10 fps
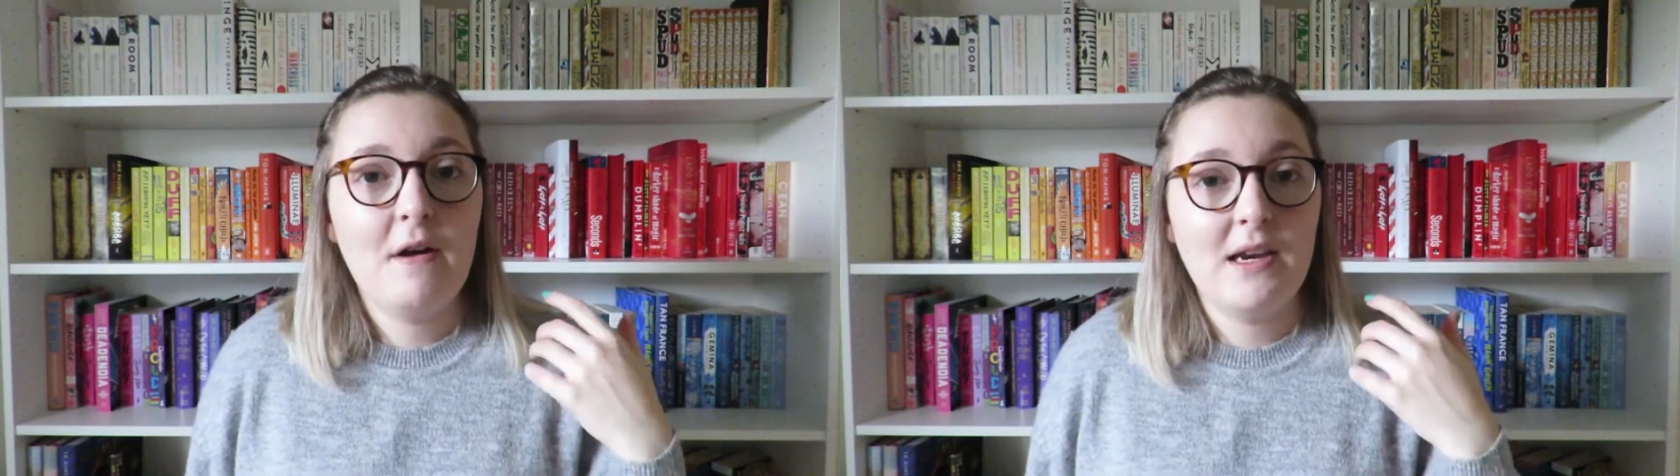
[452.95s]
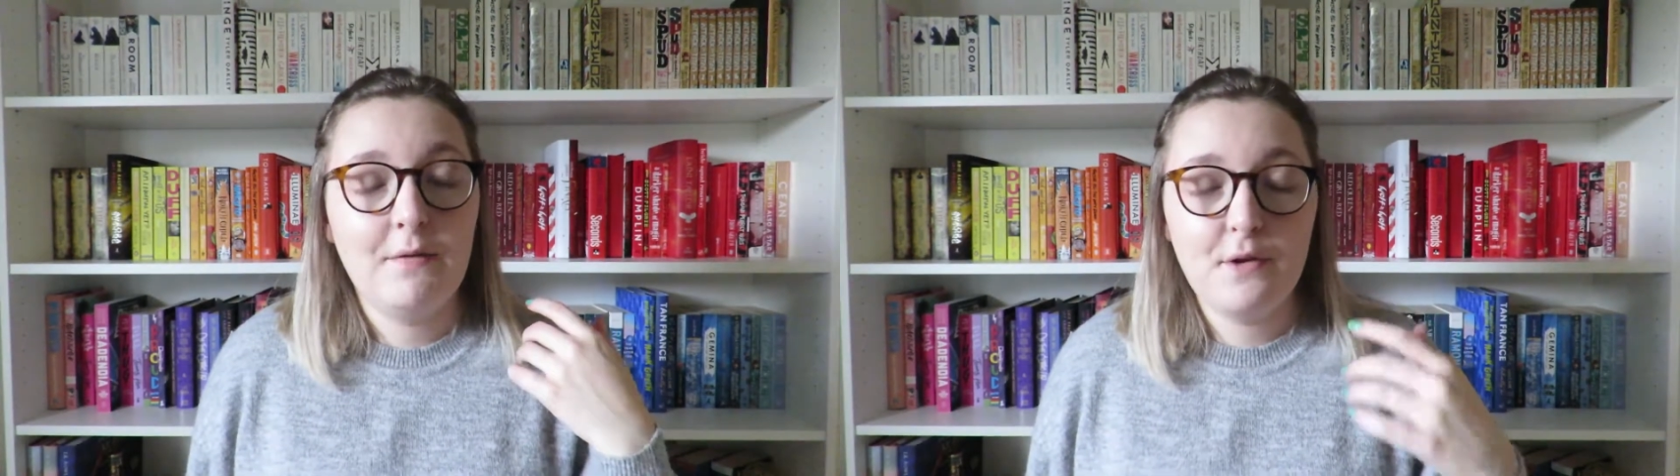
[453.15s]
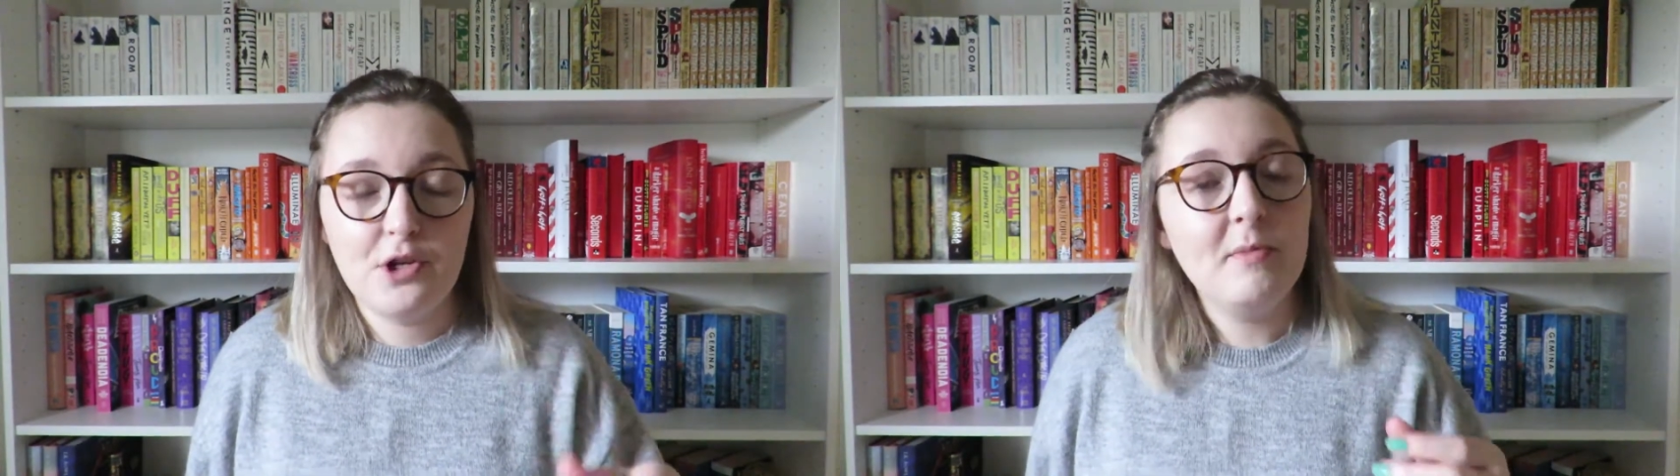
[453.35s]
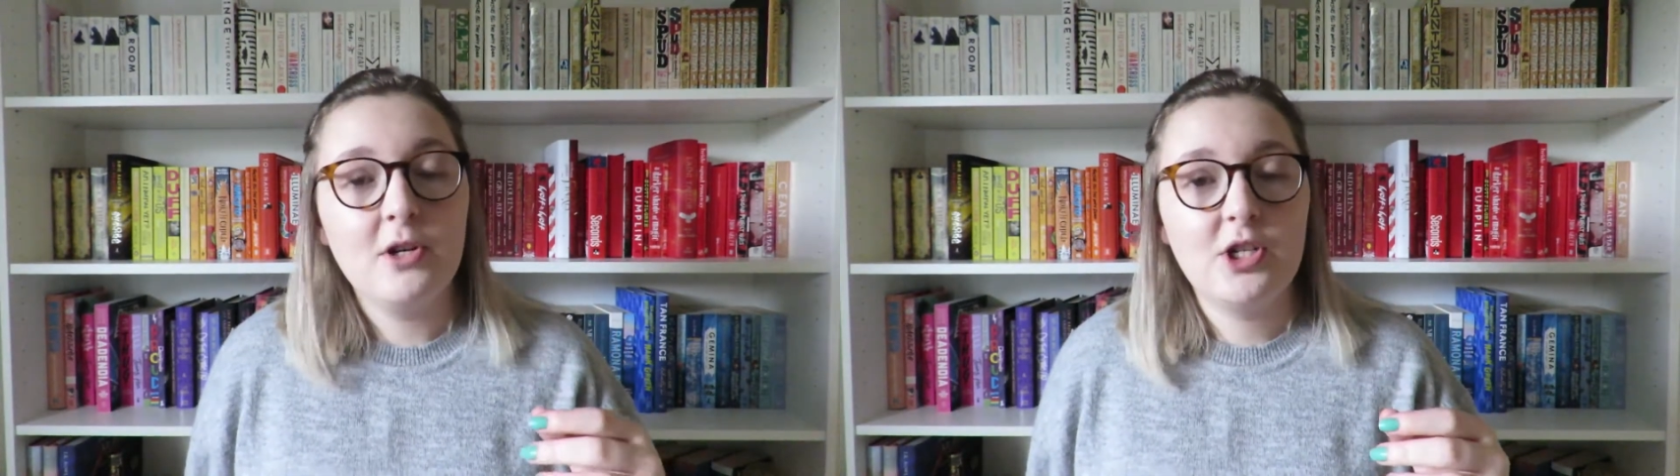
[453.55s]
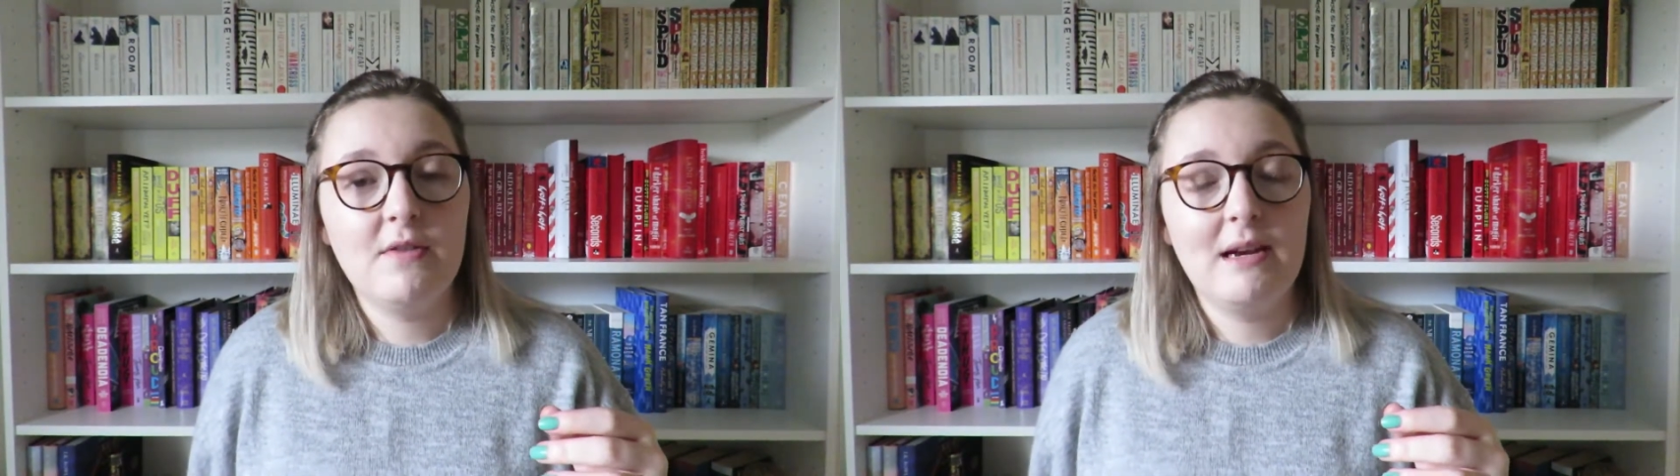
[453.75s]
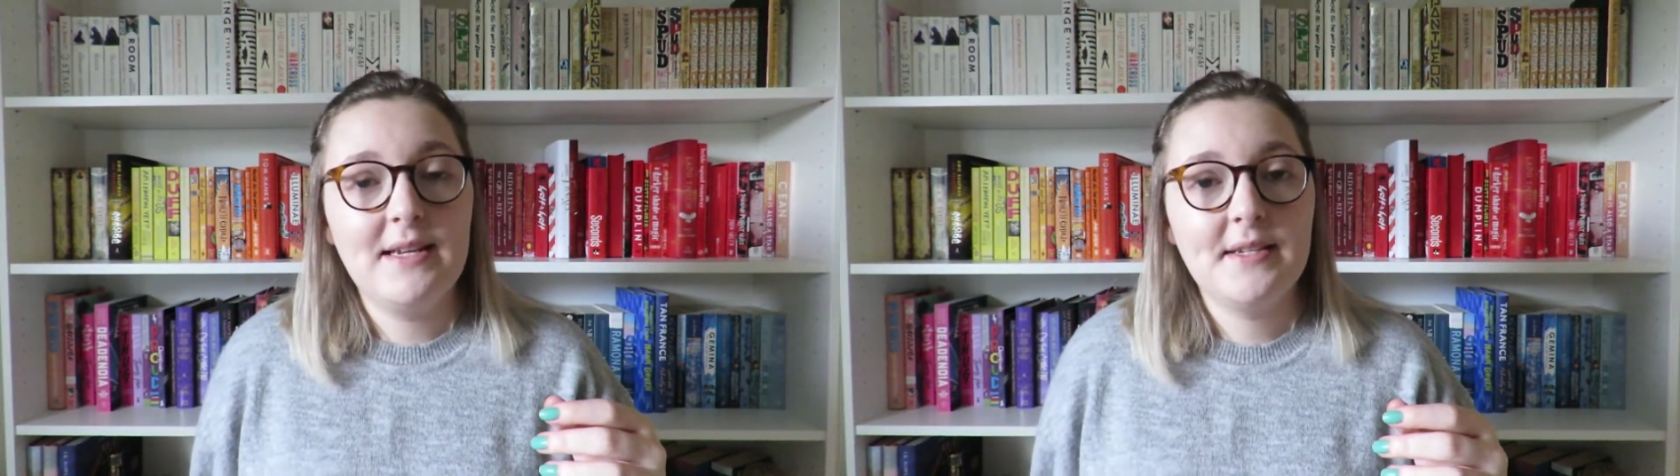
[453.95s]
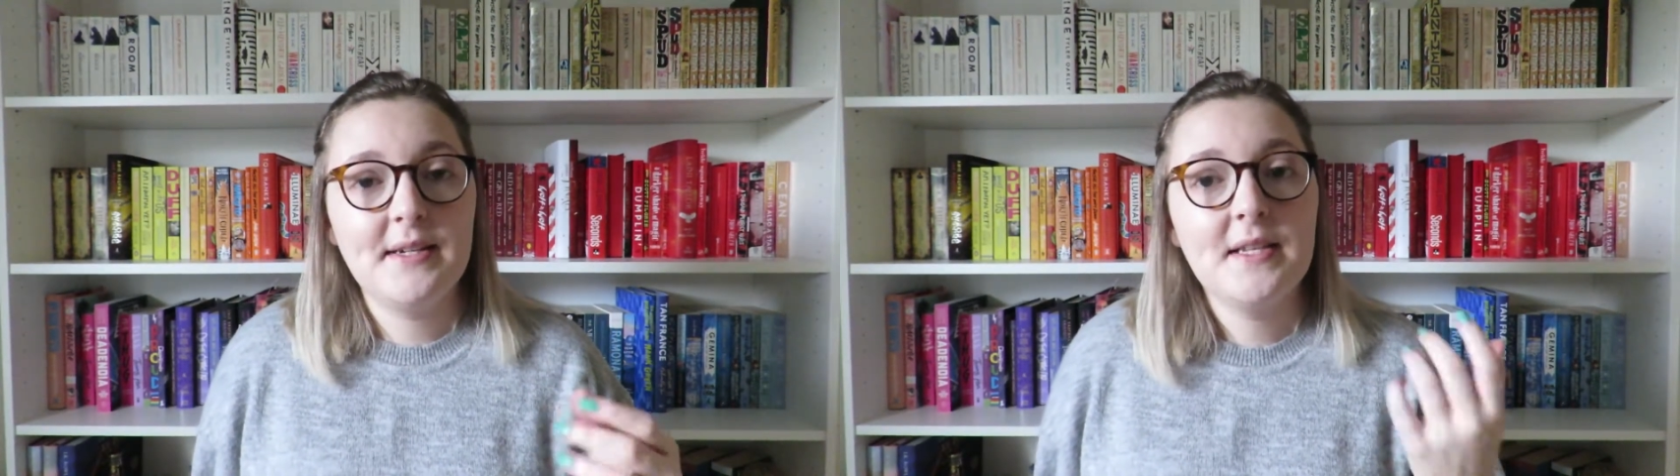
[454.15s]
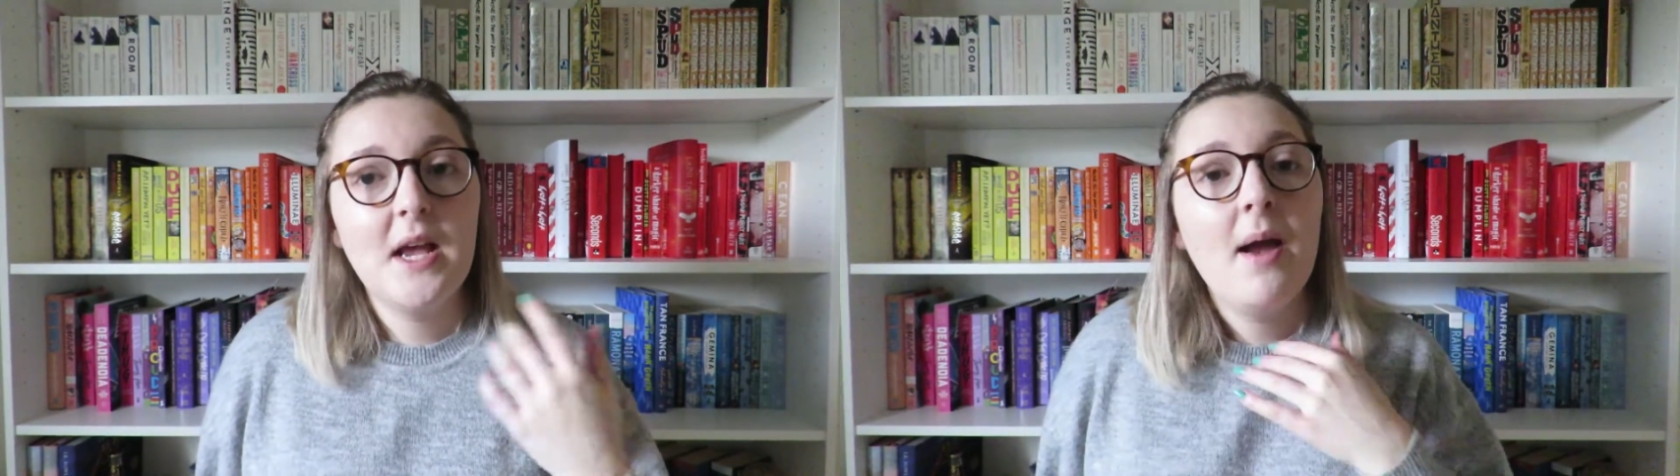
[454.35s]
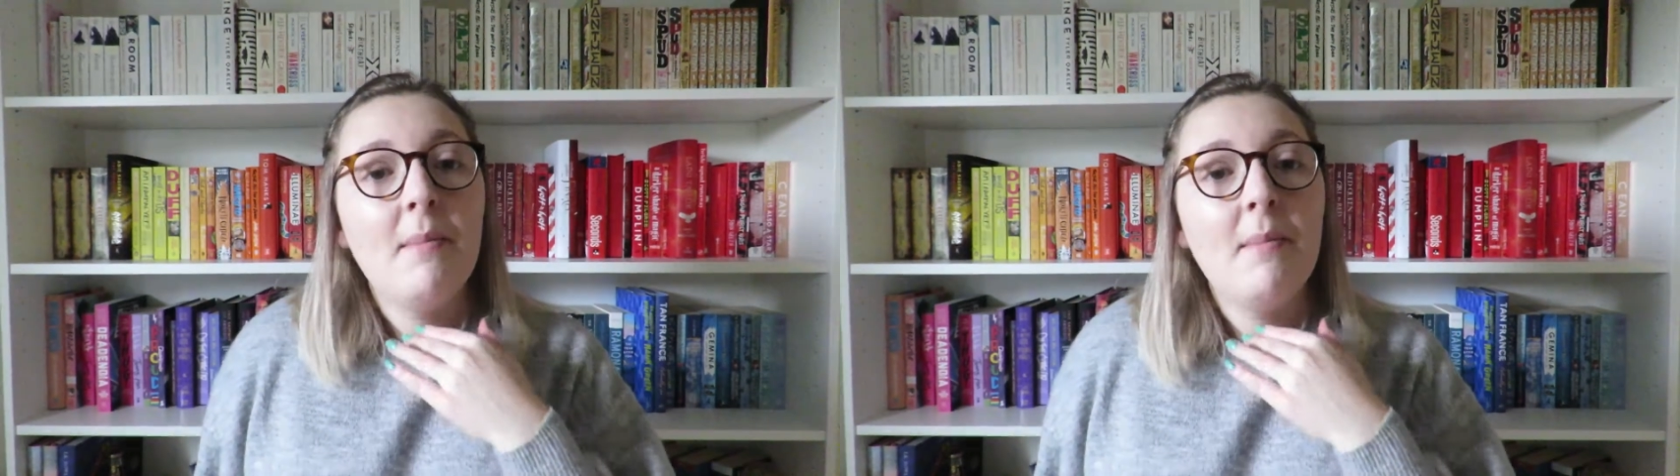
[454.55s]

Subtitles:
for any future books she releases,